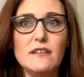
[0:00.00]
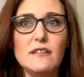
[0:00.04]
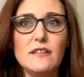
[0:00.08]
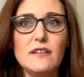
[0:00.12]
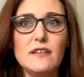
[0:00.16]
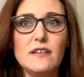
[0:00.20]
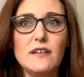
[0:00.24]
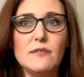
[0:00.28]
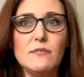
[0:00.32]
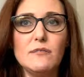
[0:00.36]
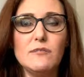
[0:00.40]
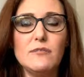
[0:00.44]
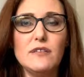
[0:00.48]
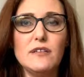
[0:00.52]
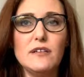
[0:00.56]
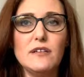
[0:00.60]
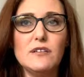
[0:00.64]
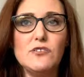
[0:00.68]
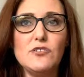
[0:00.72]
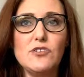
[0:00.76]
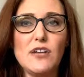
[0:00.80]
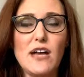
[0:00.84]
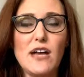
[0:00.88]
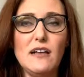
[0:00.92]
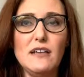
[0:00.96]
the
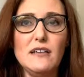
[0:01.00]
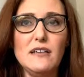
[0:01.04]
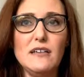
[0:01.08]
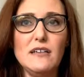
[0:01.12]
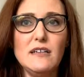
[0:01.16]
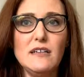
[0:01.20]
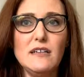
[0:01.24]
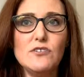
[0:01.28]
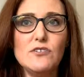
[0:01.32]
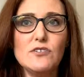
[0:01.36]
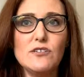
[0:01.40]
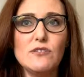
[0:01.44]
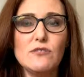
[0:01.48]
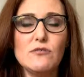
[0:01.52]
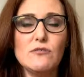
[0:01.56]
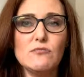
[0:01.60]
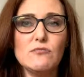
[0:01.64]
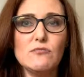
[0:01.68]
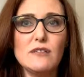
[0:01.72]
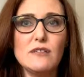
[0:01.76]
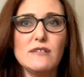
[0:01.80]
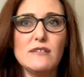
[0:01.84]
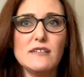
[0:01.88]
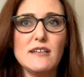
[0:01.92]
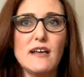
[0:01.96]
challenge
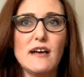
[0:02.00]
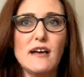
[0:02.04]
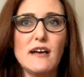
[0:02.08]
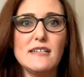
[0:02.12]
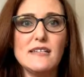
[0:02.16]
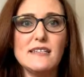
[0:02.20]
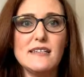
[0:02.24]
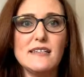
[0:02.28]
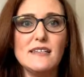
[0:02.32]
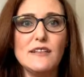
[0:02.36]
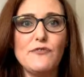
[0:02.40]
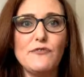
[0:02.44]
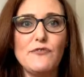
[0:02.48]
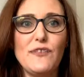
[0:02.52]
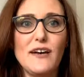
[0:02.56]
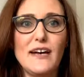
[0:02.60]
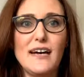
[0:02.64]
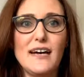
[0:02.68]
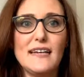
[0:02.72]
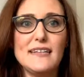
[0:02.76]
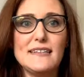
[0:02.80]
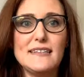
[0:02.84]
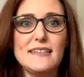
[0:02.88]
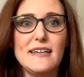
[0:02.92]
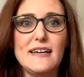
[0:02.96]
resides in the
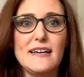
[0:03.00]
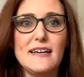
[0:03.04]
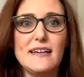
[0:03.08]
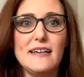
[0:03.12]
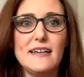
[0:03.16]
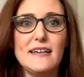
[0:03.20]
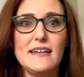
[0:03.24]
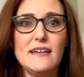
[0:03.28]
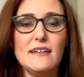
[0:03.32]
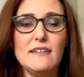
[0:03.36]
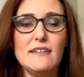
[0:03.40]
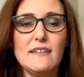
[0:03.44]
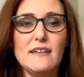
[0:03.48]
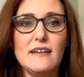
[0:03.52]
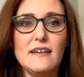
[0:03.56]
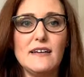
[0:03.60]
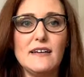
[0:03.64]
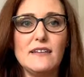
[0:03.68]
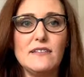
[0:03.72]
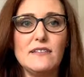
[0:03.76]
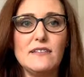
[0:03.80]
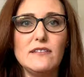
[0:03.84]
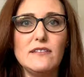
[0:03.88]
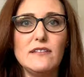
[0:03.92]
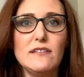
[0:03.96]
fact that
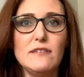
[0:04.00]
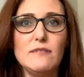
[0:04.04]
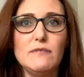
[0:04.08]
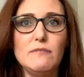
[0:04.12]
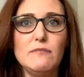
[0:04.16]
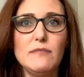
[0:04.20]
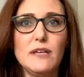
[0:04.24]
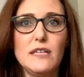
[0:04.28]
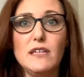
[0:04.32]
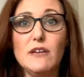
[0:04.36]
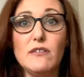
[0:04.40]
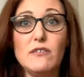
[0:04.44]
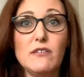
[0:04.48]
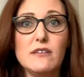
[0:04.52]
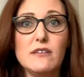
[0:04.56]
many of